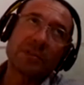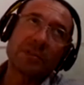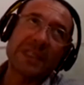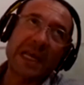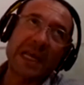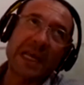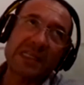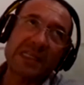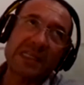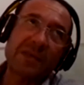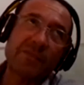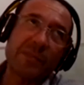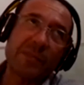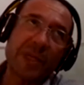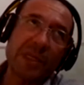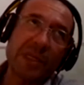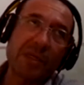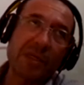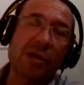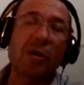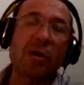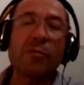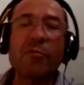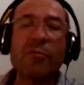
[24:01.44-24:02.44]
doesn't
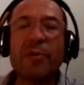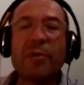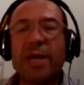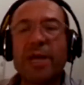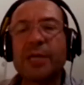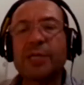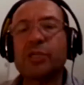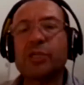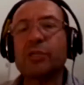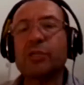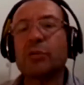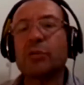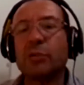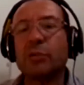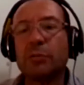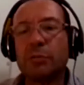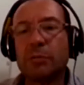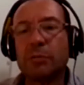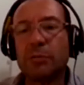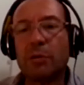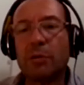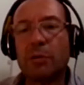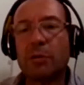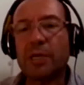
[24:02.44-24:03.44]
mean correlation.
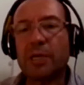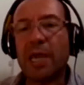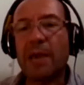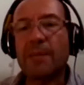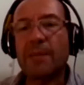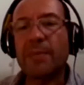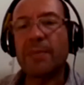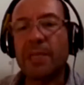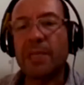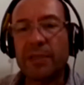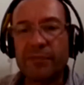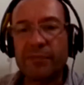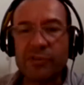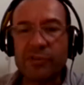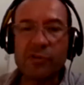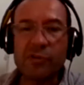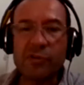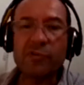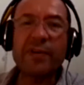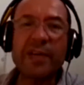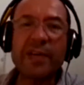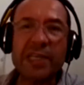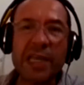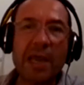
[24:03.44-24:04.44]
Okay, I mean, if two
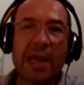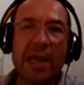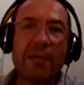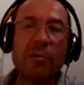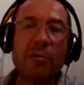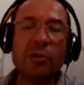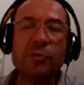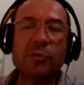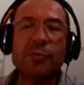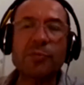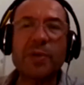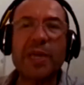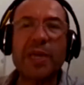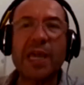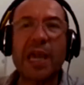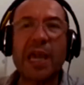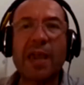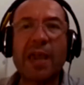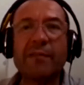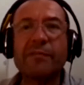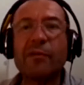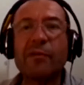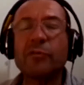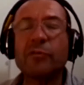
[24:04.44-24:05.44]
variables
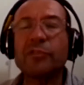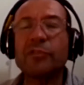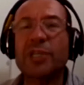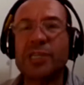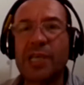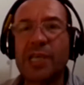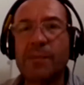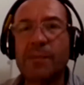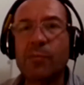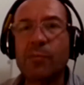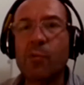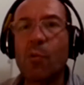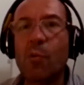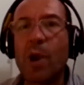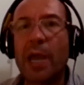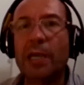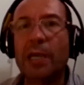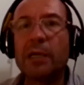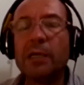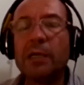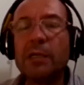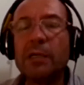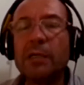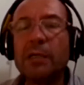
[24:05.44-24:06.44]
behave on the same
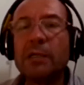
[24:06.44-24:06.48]
way,